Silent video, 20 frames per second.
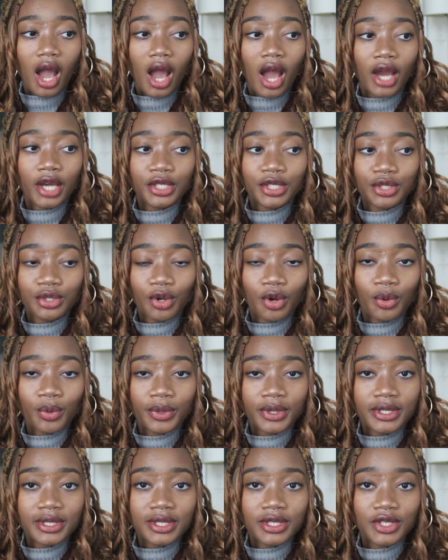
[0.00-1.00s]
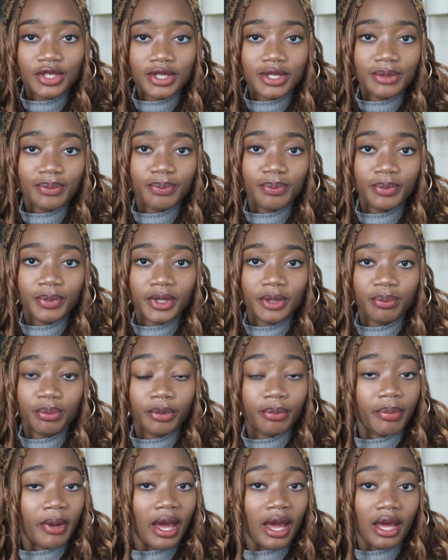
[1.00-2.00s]
I should always just be
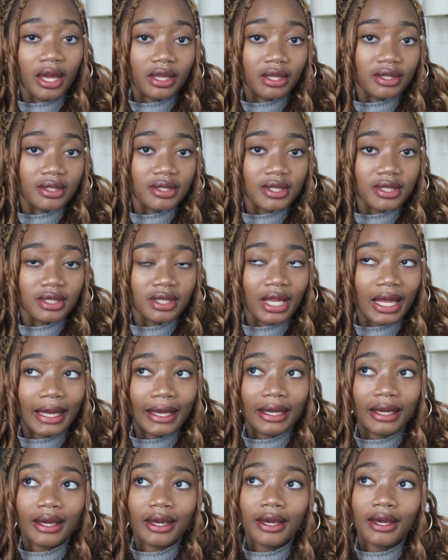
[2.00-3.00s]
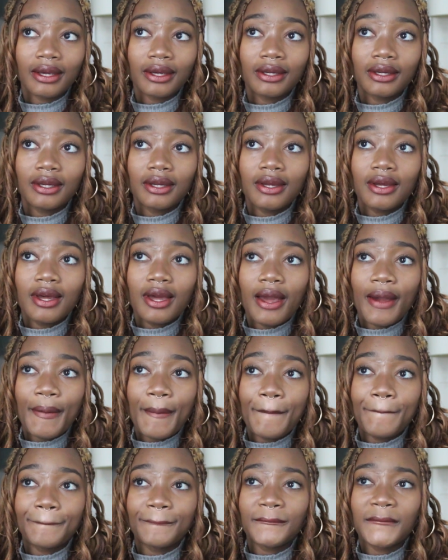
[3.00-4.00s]
prepared. Like,
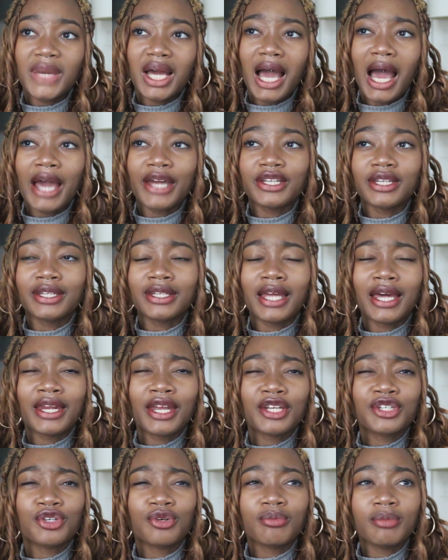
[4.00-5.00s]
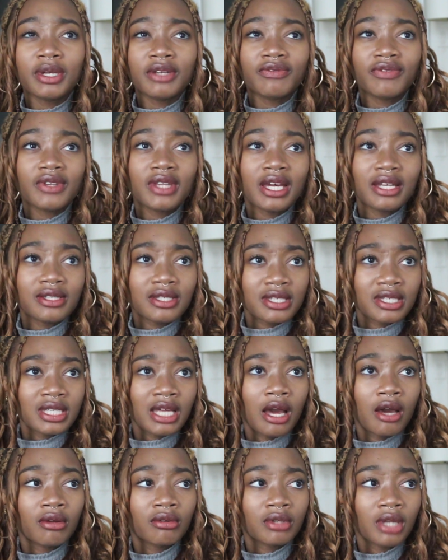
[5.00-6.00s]
I don't mean for that to
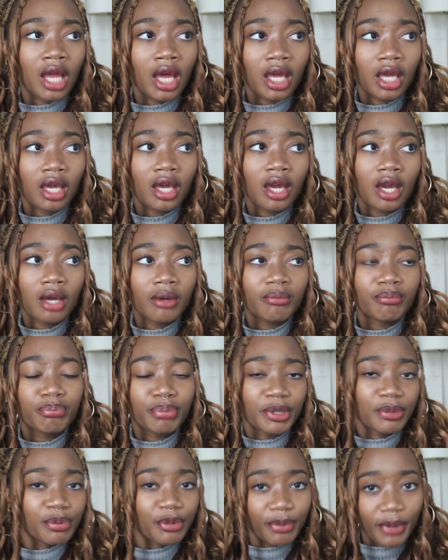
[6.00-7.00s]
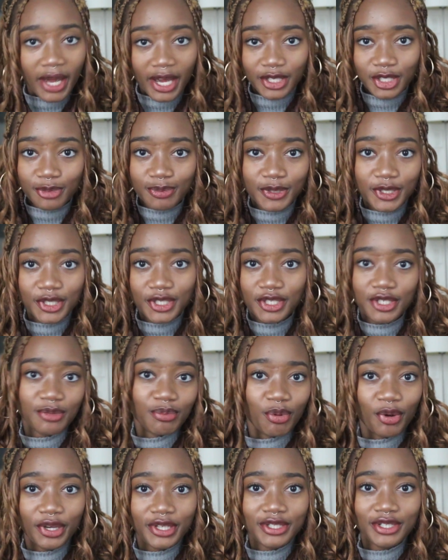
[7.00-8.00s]
sound like be prepared to be
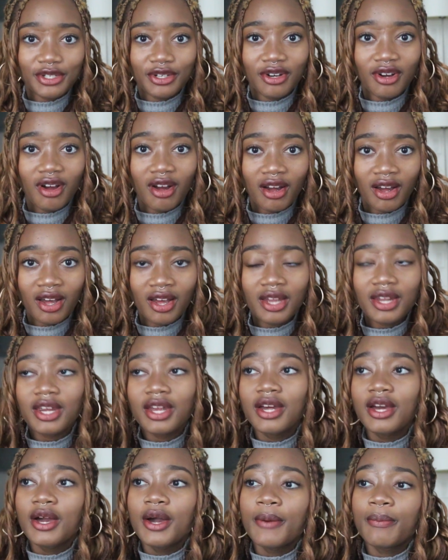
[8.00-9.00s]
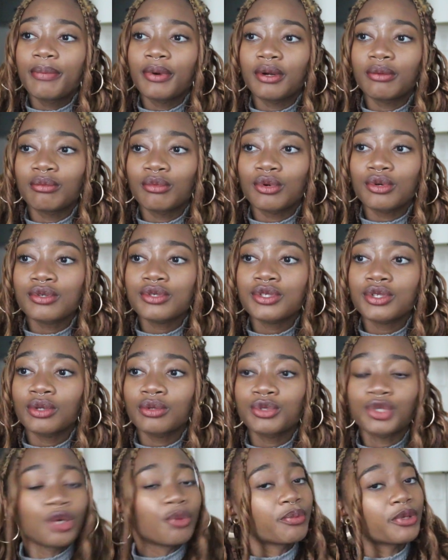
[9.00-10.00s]
disappointed or hurt, but more so
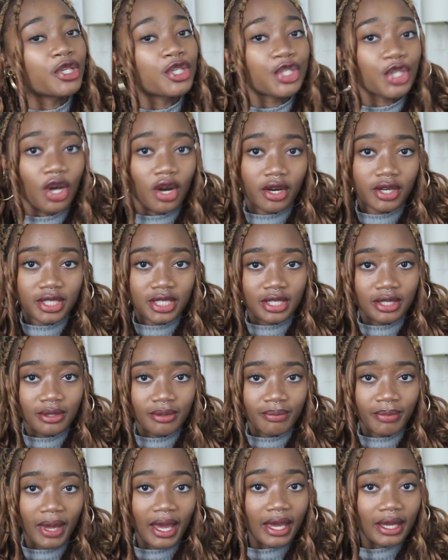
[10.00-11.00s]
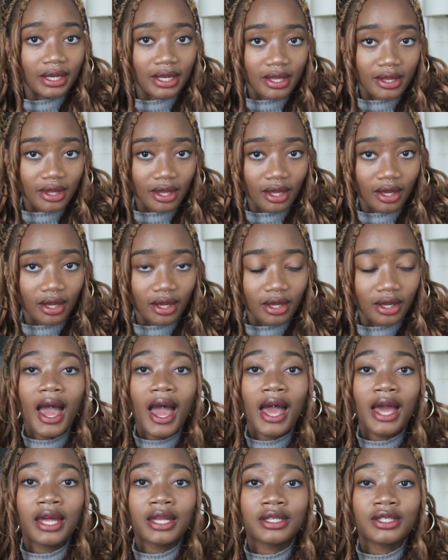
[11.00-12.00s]
don't be shocked by anything,
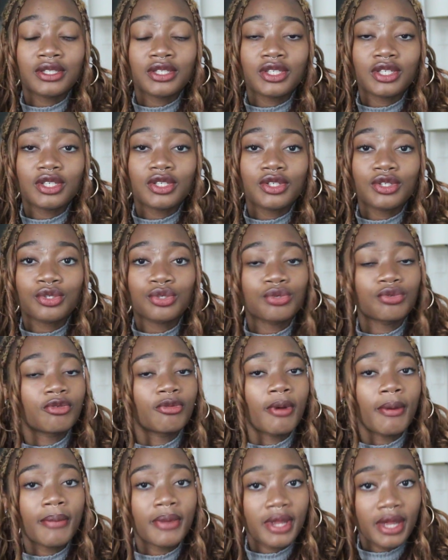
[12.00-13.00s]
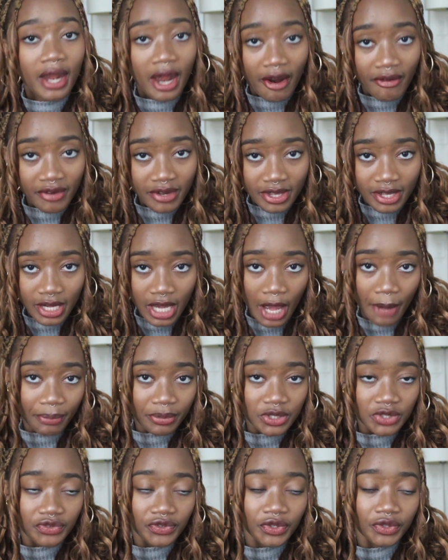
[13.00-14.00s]
and to remember that everything
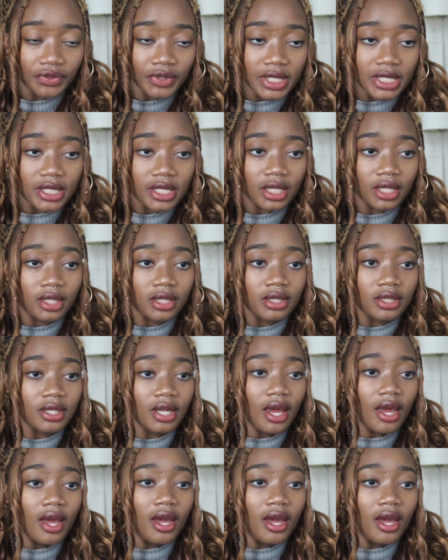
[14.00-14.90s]
happens for a reason.